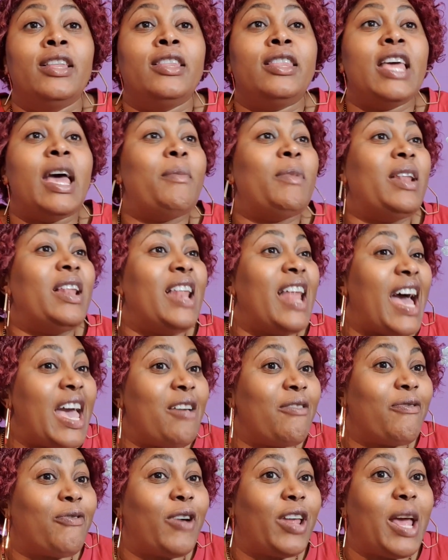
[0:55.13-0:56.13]
Them
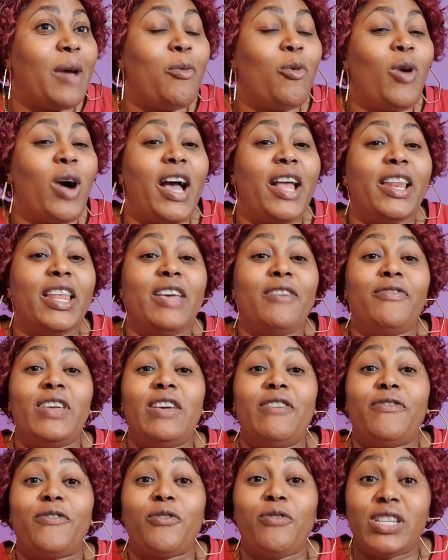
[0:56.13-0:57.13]
life for them want to live.
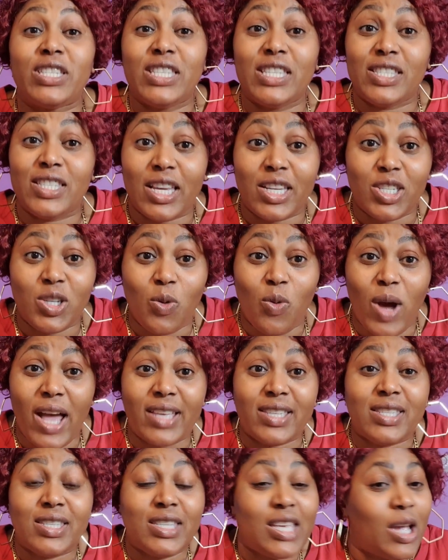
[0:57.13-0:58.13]
If Chrissy says she
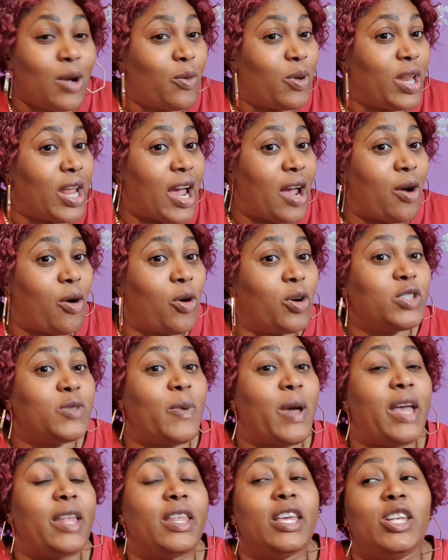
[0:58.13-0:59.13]
wants to stay with her
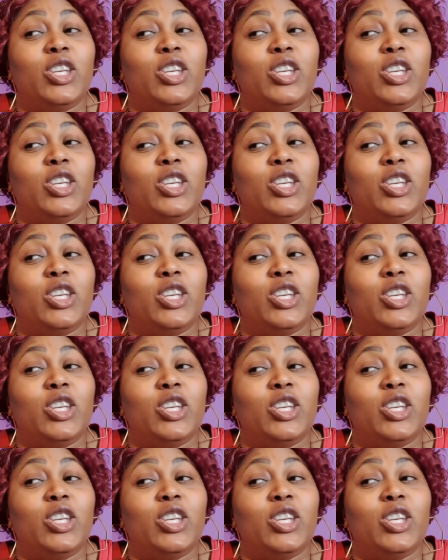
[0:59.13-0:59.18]
husband,